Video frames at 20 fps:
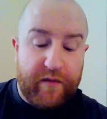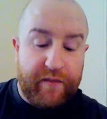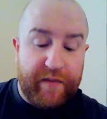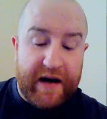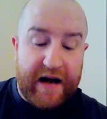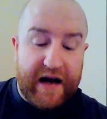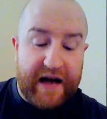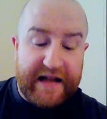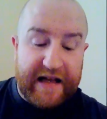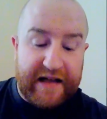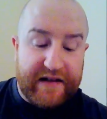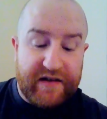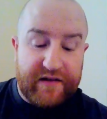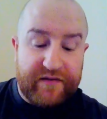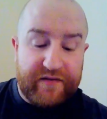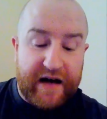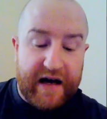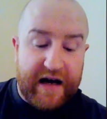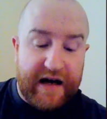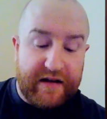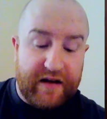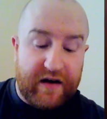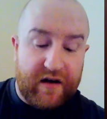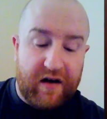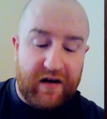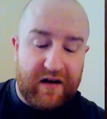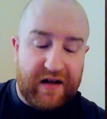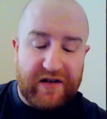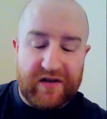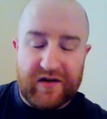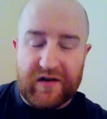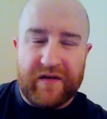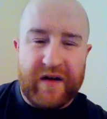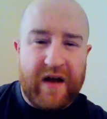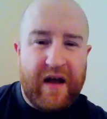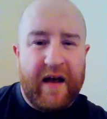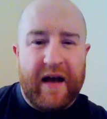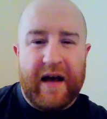have been identified and all this stuff.